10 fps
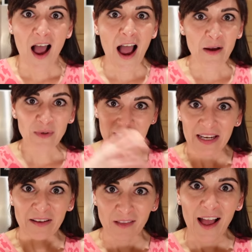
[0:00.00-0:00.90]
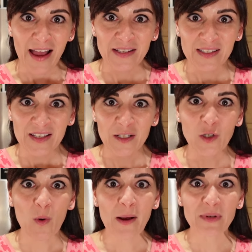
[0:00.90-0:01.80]
I was eating less.
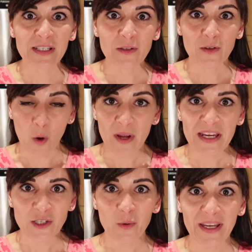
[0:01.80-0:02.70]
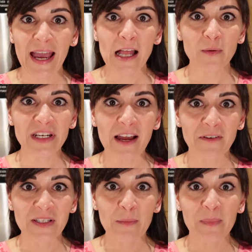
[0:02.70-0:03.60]
So I was going into a calorie
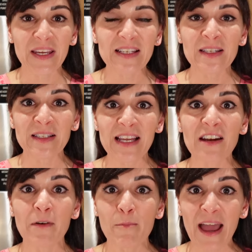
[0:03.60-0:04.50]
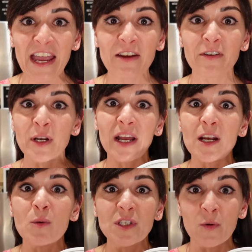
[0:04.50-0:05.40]
deficit because instead of a bag every
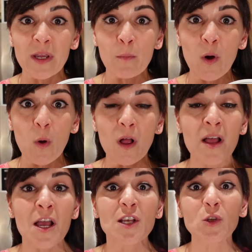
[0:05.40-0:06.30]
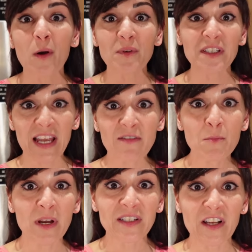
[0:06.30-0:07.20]
night, I was doing a bowl. So I was
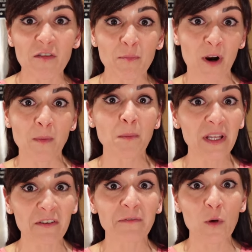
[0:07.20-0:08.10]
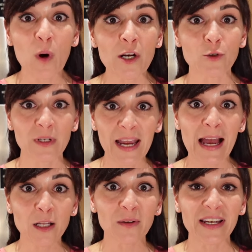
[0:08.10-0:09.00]
saving myself probably a few hundred
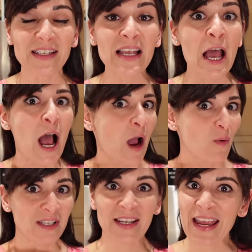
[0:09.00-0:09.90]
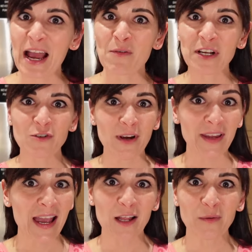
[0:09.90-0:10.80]
calories. I wasn't counting
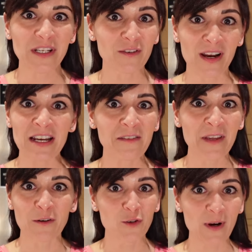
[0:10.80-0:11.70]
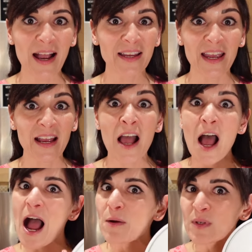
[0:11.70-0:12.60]
calories or anything or tracking.
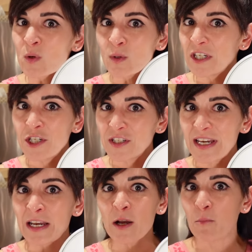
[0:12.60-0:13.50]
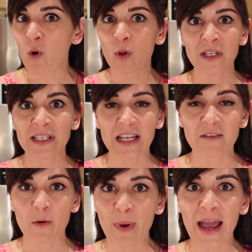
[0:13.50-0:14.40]
I was only just eating a bowl instead
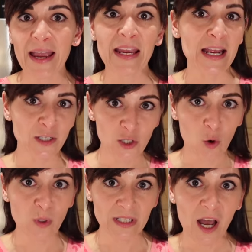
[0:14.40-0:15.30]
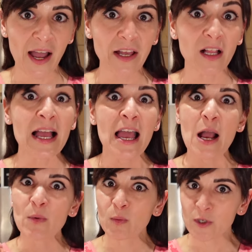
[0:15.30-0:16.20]
of a bag, and so was Kyle.
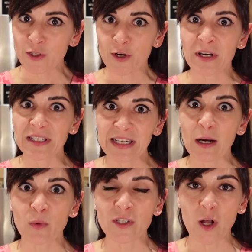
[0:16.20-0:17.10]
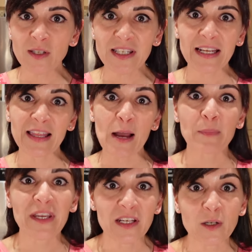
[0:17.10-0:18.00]
And we were starting to get results like that
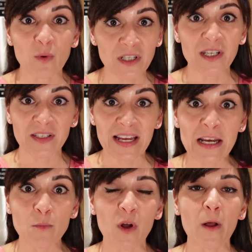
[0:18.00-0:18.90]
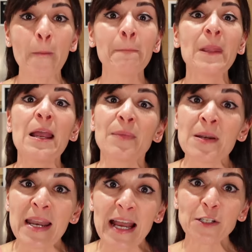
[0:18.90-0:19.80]
because it was sustainable. The
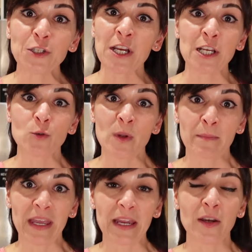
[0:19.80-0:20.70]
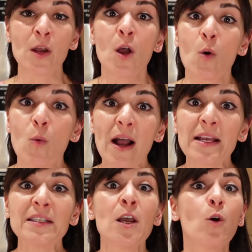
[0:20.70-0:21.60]
next change we made
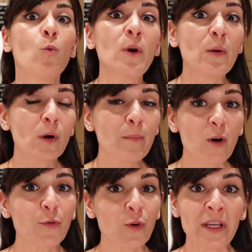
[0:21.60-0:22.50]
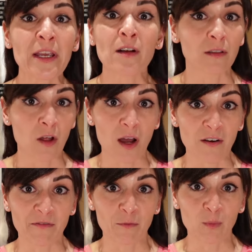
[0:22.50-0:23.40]
was we were both drinking a lot
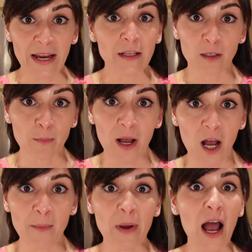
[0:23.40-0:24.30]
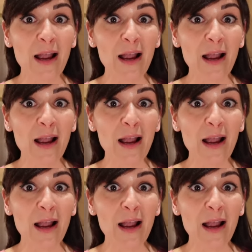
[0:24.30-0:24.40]
of regular pop.